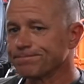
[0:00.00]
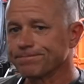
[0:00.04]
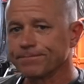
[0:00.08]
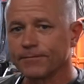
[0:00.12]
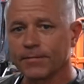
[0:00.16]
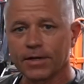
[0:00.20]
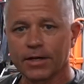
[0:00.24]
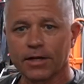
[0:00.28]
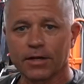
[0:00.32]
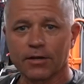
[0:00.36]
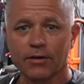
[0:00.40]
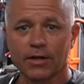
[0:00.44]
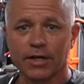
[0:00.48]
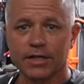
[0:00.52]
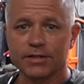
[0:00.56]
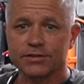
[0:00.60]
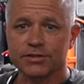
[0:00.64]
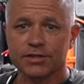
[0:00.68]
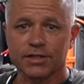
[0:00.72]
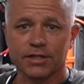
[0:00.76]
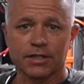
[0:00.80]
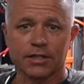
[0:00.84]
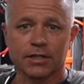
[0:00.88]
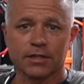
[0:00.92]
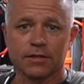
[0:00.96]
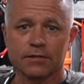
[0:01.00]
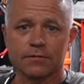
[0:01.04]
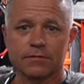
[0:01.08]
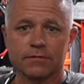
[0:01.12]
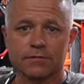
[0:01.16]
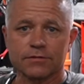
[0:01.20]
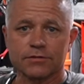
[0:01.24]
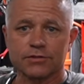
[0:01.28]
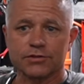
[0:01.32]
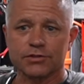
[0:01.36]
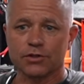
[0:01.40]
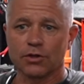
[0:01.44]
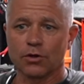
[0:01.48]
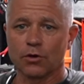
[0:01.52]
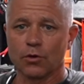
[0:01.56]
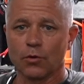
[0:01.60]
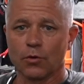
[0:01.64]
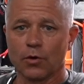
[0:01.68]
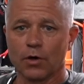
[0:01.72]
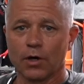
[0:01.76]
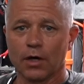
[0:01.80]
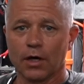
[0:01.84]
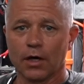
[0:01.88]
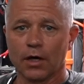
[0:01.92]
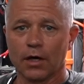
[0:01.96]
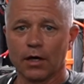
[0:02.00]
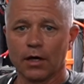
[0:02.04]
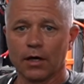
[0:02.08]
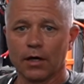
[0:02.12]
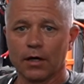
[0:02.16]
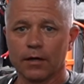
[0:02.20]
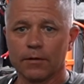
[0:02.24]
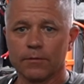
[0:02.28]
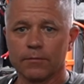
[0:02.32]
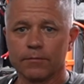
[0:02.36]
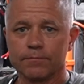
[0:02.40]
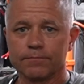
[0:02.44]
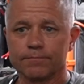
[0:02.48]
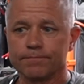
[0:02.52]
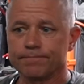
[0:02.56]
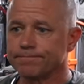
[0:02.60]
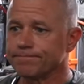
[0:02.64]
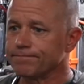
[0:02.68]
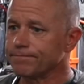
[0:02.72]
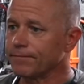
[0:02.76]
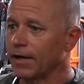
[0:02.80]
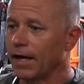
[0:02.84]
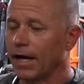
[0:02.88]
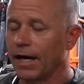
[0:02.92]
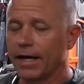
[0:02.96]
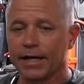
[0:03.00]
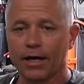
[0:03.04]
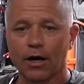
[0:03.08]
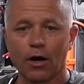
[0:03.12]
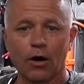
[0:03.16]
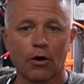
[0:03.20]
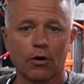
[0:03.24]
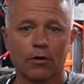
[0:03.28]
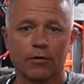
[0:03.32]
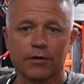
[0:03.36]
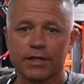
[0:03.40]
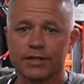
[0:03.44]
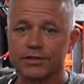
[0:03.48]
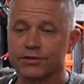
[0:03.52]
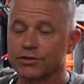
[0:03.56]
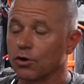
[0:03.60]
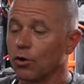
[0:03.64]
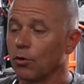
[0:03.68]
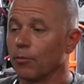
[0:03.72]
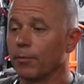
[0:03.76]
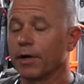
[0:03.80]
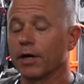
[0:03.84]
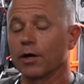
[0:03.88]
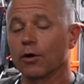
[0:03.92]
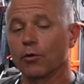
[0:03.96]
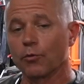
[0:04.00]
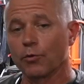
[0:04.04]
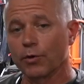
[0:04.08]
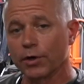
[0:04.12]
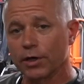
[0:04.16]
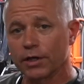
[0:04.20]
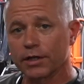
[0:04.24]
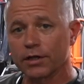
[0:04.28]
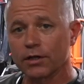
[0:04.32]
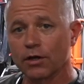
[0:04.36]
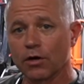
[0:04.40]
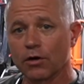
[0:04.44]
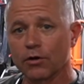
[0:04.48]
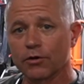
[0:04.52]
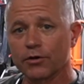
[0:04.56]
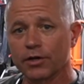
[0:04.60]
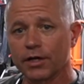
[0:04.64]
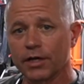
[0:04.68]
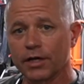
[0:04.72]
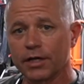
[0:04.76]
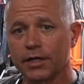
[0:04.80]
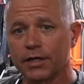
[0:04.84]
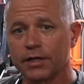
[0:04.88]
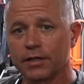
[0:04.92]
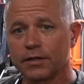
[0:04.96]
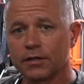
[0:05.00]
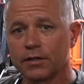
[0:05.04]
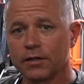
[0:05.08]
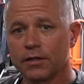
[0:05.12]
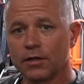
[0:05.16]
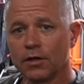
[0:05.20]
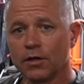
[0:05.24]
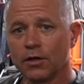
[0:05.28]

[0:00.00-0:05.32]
hell, that's it. So hang on. It's going to be a really long day.